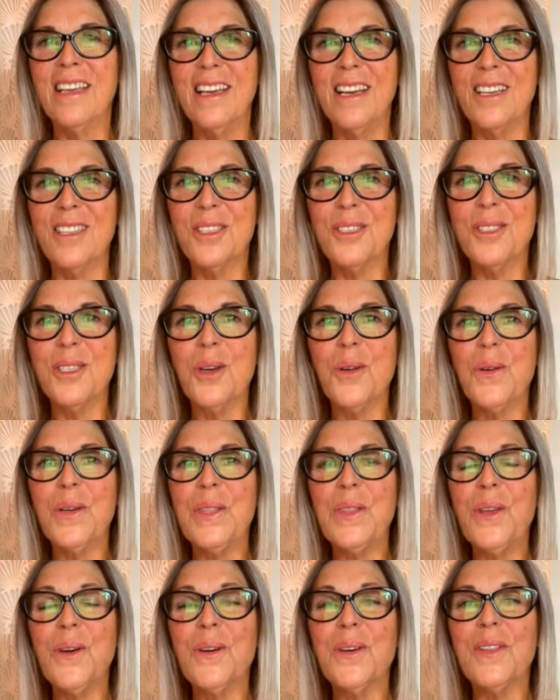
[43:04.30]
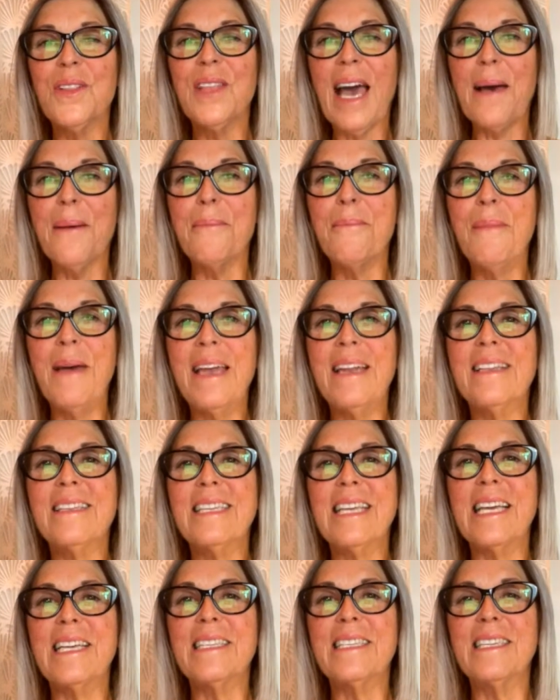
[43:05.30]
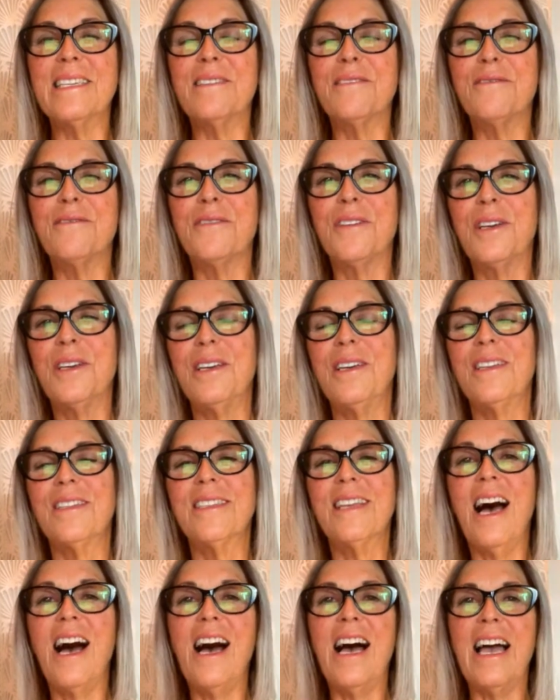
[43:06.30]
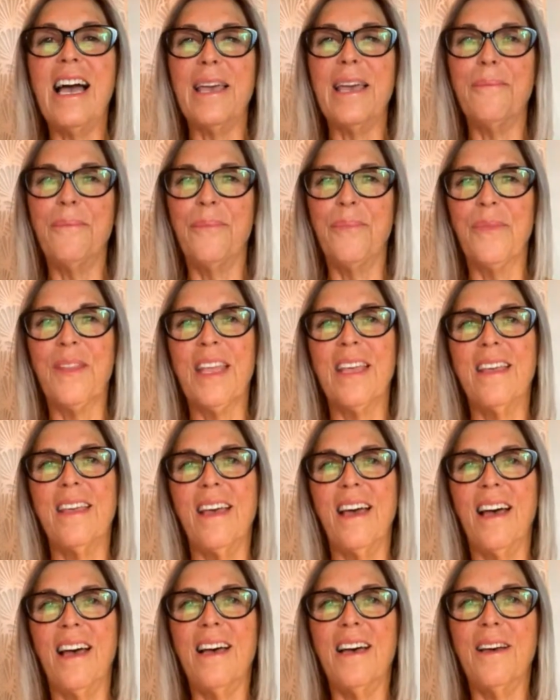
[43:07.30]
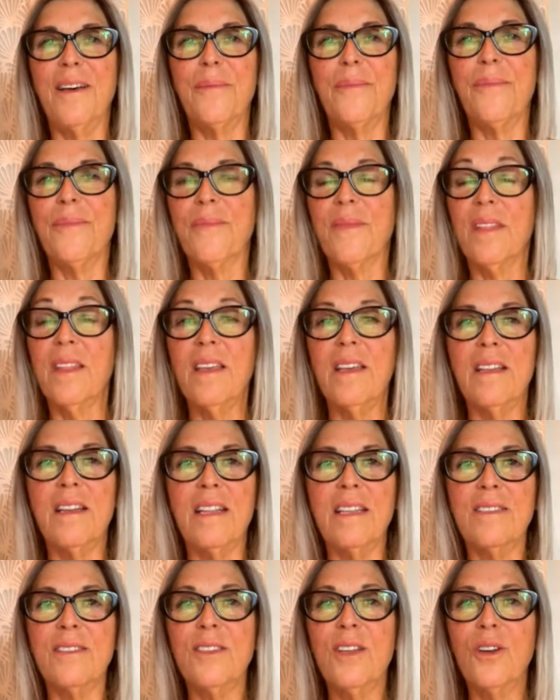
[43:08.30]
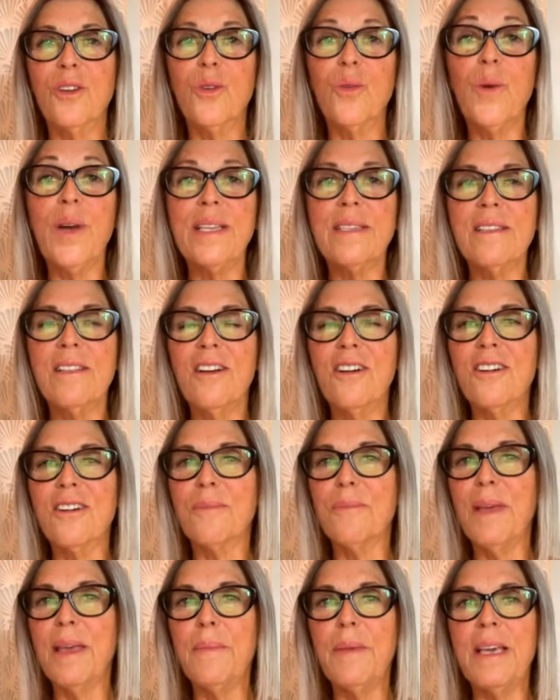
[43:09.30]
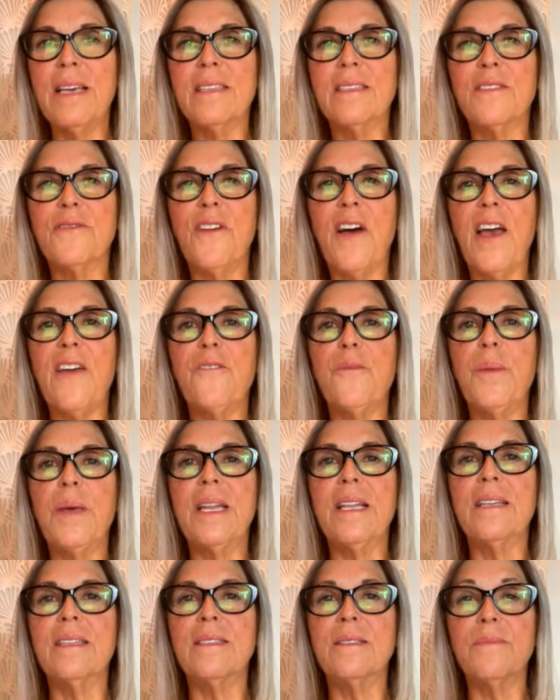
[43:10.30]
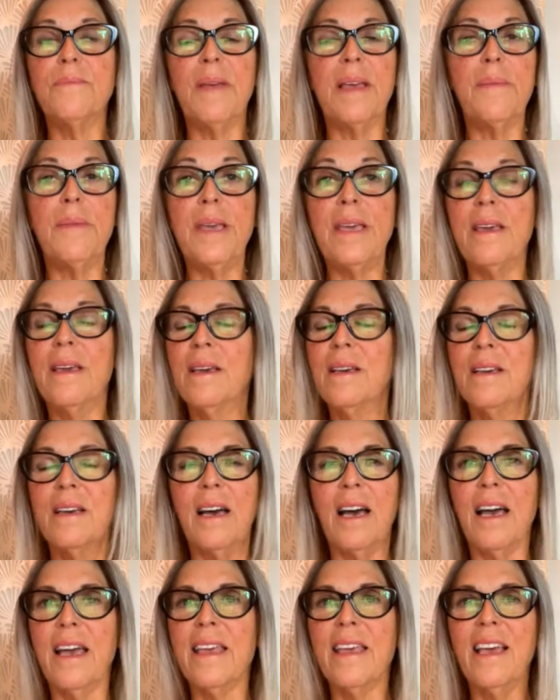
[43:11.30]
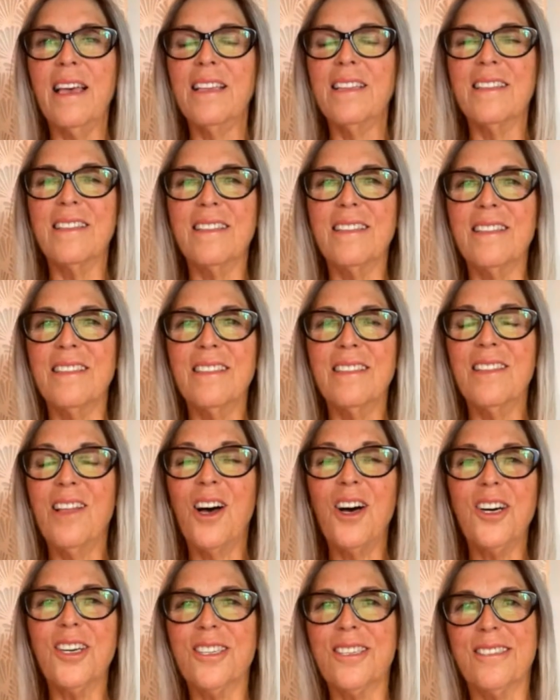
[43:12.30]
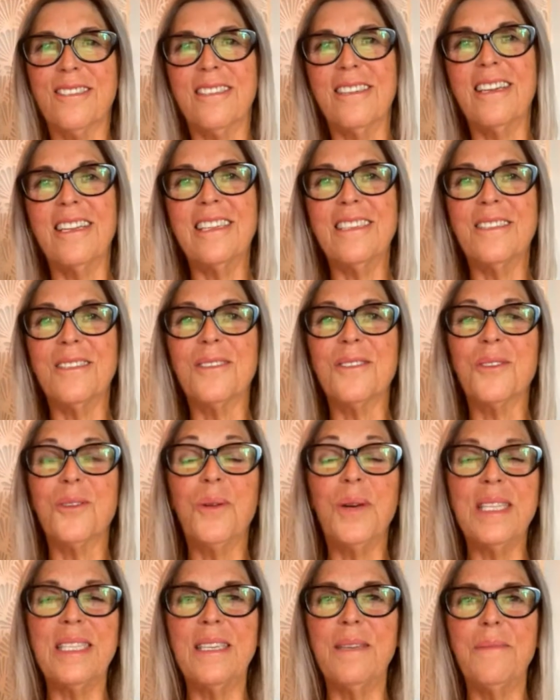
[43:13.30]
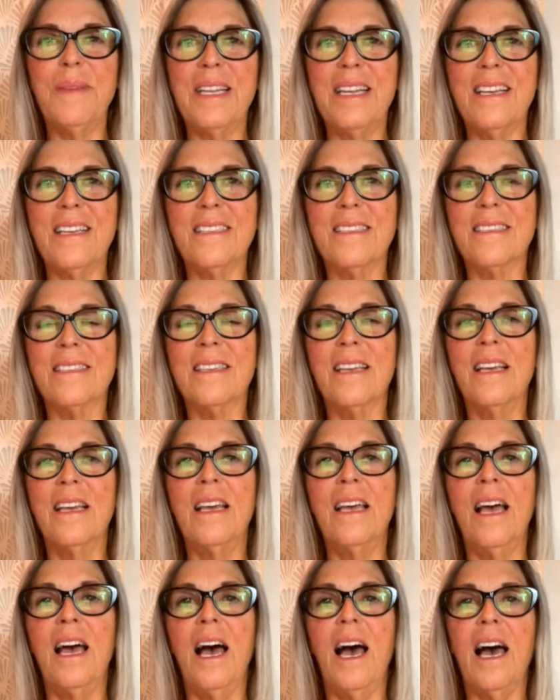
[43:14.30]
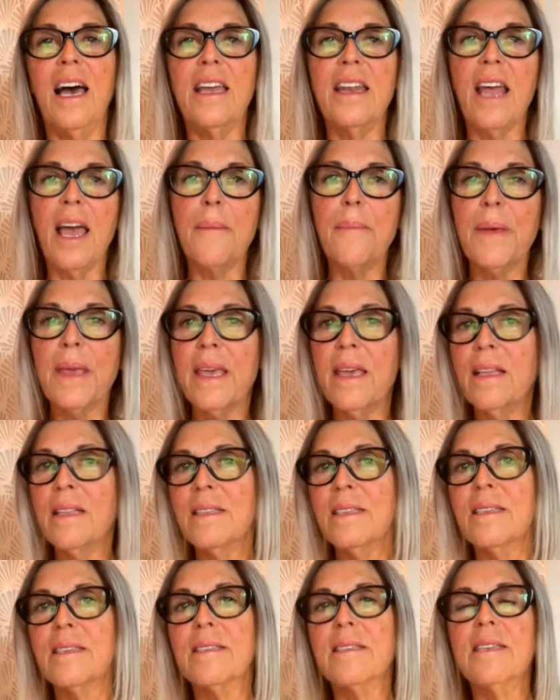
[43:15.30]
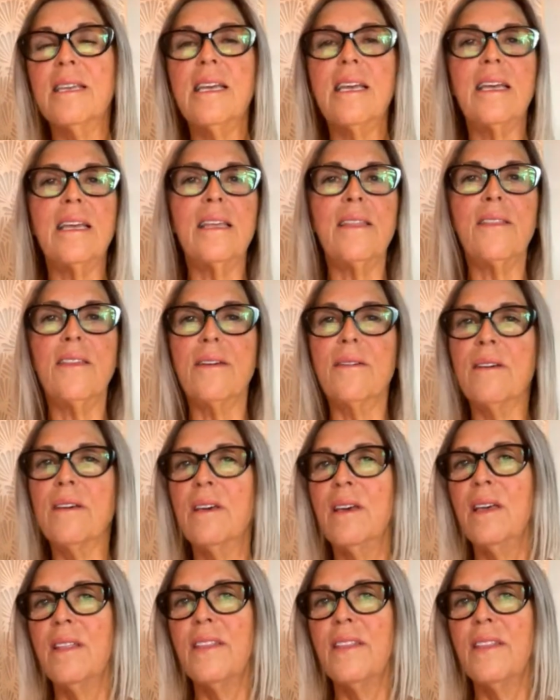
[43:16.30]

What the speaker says: And so in that meditative time, and it's not always long, maybe it's 5 minutes, maybe I get lost and it's 20 minutes, and I begin to see the